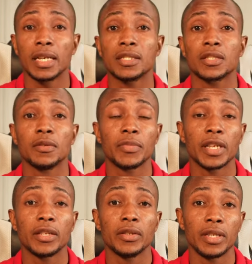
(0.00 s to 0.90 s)
that's
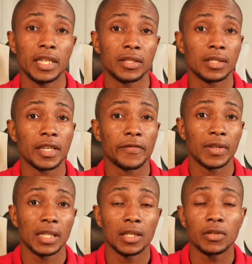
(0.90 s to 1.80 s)
something you need to
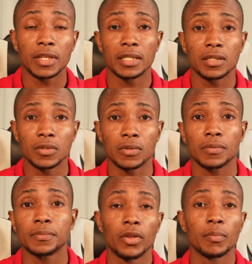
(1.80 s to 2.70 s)
definitely look into.
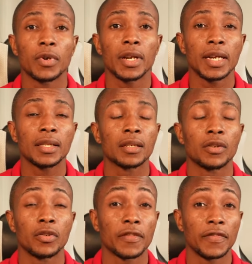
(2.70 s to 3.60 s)
Number 8,
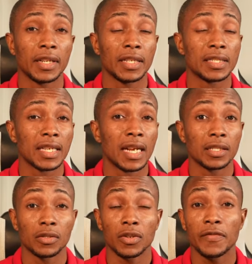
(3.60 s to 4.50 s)
graphic
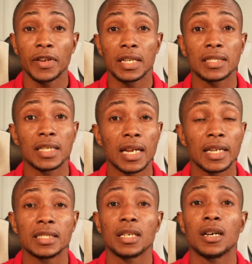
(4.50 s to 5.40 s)
design. Graphic
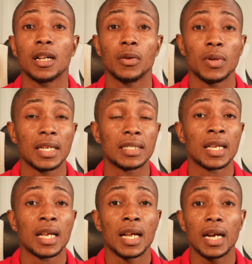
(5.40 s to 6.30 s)
design is
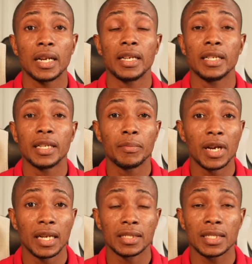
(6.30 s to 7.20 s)
always an
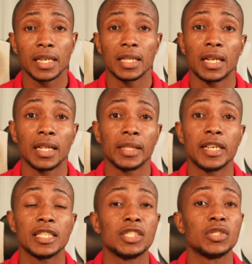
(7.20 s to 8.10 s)
in-demand skill, and
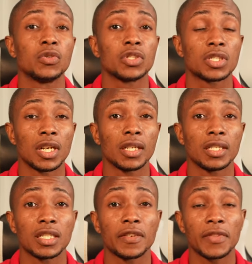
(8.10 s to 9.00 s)
there's no
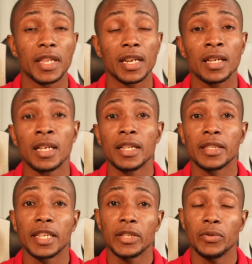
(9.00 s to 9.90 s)
shortage of things
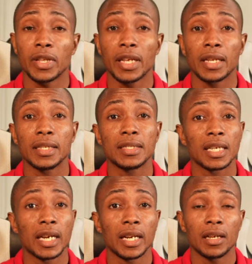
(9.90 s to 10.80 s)
that you can
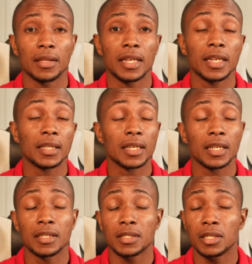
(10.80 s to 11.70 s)
design on the
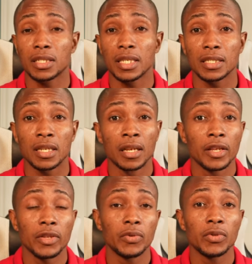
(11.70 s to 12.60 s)
internet, such as
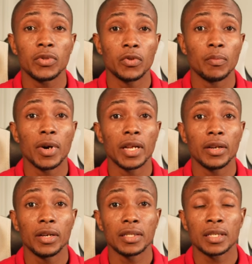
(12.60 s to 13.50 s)
YouTube
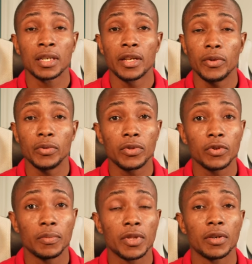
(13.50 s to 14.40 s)
banners,
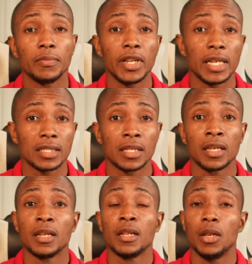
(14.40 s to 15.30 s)
YouTube
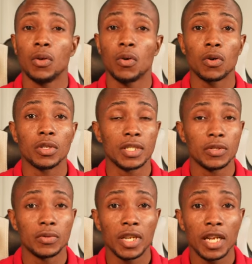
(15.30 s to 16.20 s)
thumbnails,
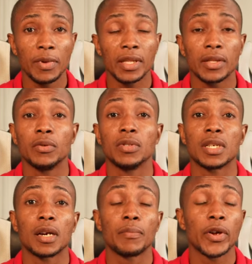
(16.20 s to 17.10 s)
logos, you name it,
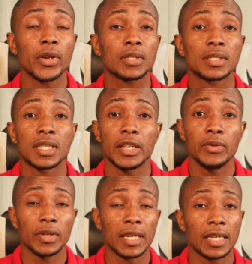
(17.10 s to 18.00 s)
those are products
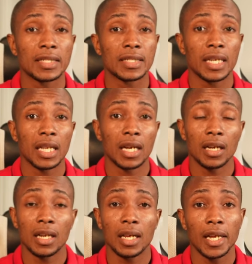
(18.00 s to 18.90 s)
that you can sell
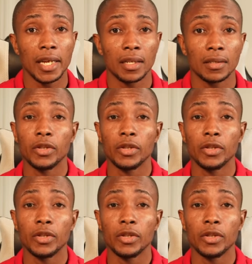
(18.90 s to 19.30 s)
online.